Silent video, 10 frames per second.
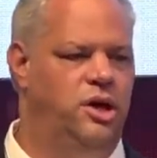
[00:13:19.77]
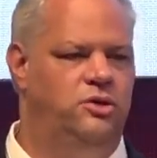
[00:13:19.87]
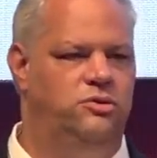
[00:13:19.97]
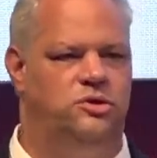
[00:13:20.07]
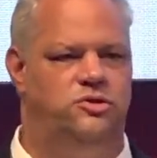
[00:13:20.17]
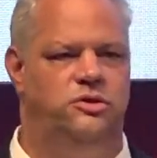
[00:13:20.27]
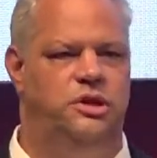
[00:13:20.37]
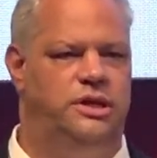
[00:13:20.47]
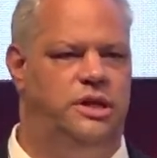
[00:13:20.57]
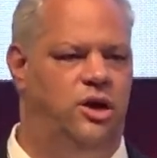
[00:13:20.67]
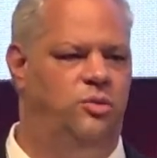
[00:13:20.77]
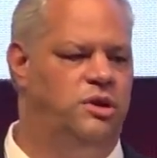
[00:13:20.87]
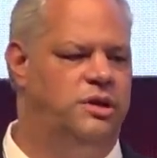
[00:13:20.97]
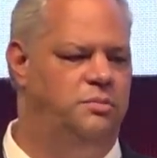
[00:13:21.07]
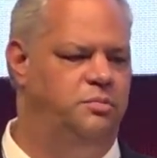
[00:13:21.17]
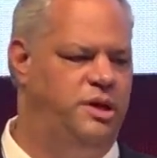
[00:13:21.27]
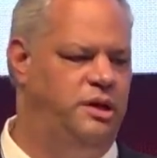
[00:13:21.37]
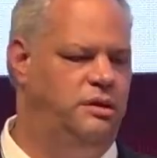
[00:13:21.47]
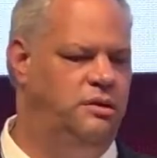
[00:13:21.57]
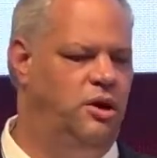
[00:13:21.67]
to a truly global
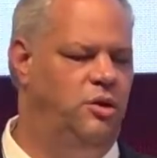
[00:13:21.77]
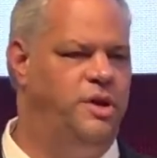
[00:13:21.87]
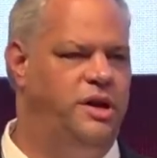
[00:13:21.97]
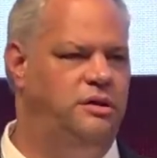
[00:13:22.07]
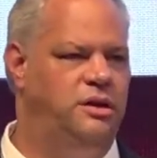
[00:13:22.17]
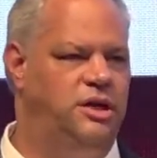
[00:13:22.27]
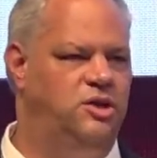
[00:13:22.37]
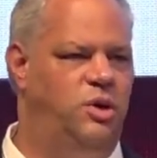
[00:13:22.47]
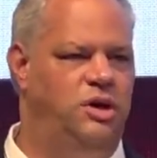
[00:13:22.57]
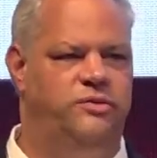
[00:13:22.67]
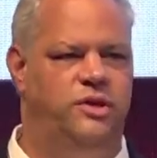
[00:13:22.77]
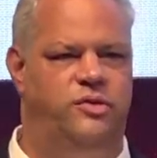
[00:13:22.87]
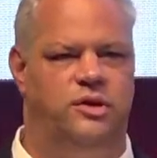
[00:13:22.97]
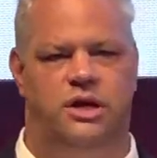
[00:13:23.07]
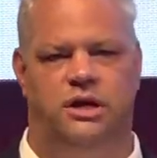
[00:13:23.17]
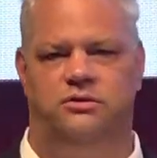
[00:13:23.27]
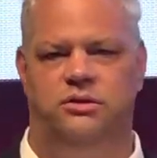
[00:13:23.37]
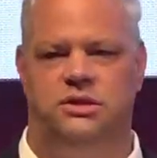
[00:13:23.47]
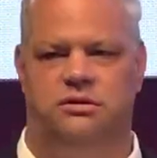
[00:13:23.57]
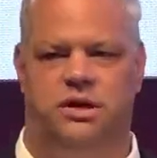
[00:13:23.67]
company, operating in 12 different
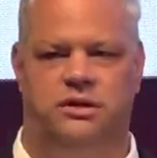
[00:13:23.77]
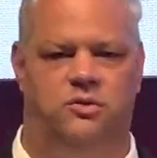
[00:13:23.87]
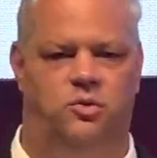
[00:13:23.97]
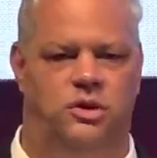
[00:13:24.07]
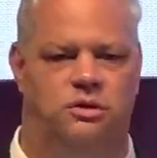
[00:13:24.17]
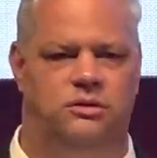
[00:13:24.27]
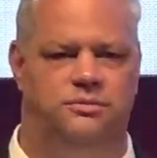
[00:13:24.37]
countries around the world.